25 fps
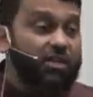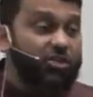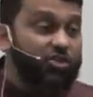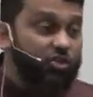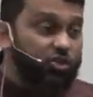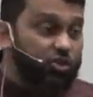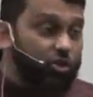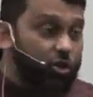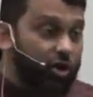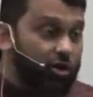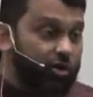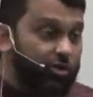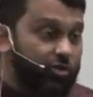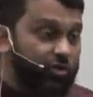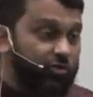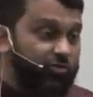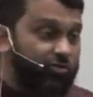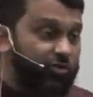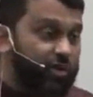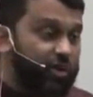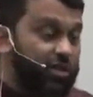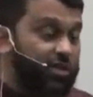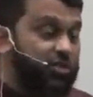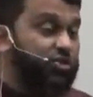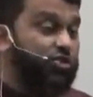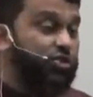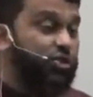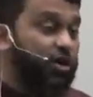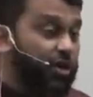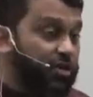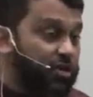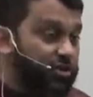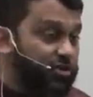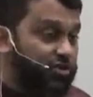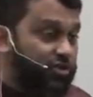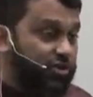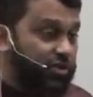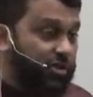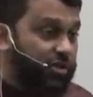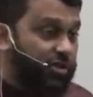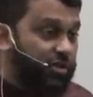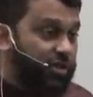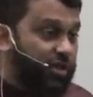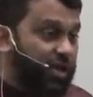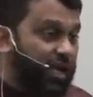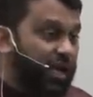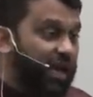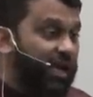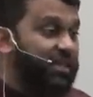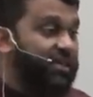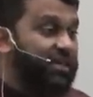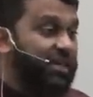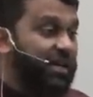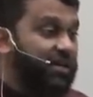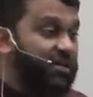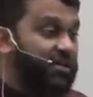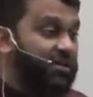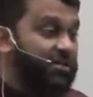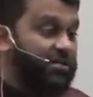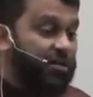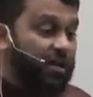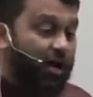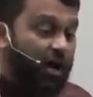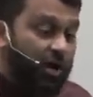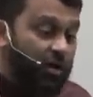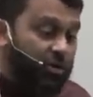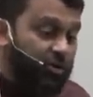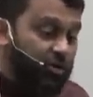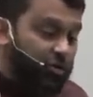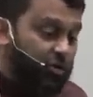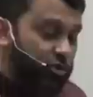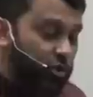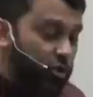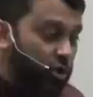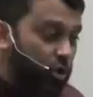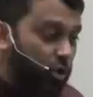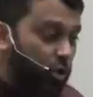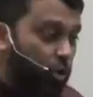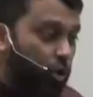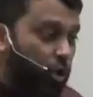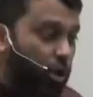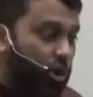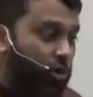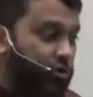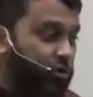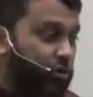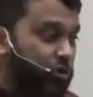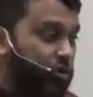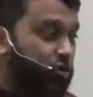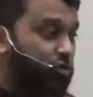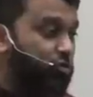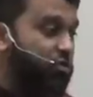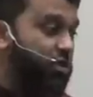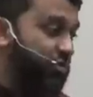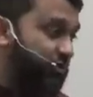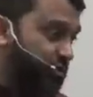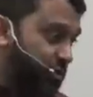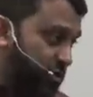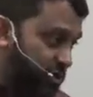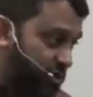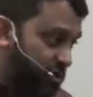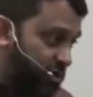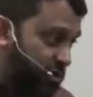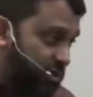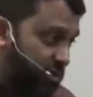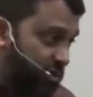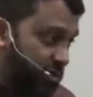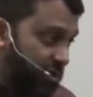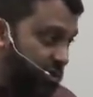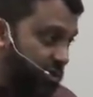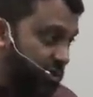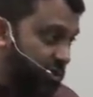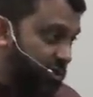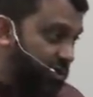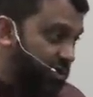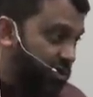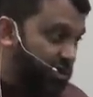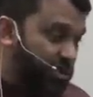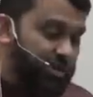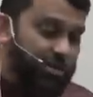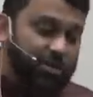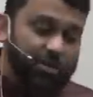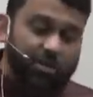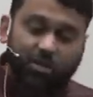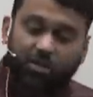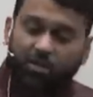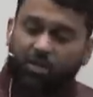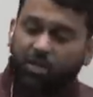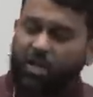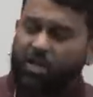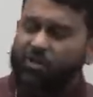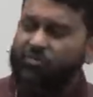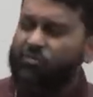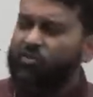in geography, in geology. And that is underwater rivers. I